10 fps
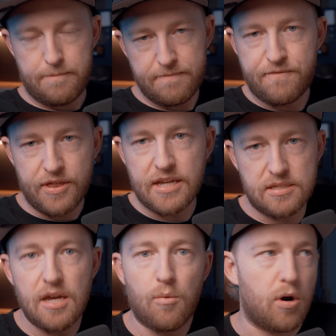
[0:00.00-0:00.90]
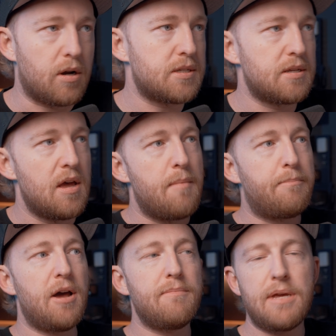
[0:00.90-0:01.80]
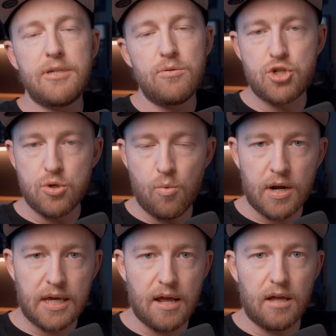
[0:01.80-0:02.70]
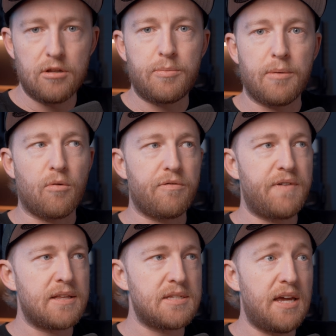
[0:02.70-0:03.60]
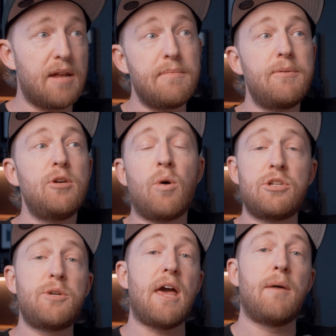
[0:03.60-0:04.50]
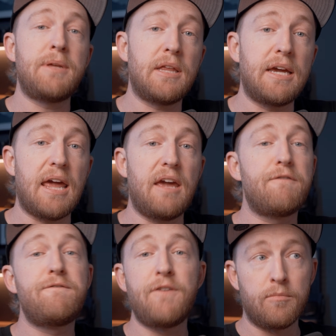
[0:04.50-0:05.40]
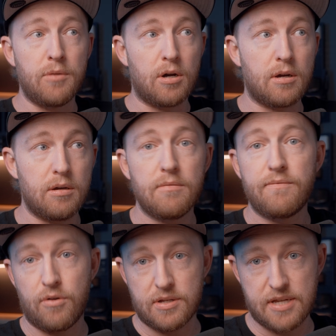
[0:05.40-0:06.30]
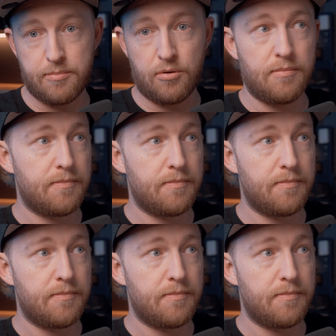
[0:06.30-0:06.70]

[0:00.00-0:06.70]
for this it works. But maybe you do want to get a little bit more fancy, and maybe you want to emulate a film look, for example.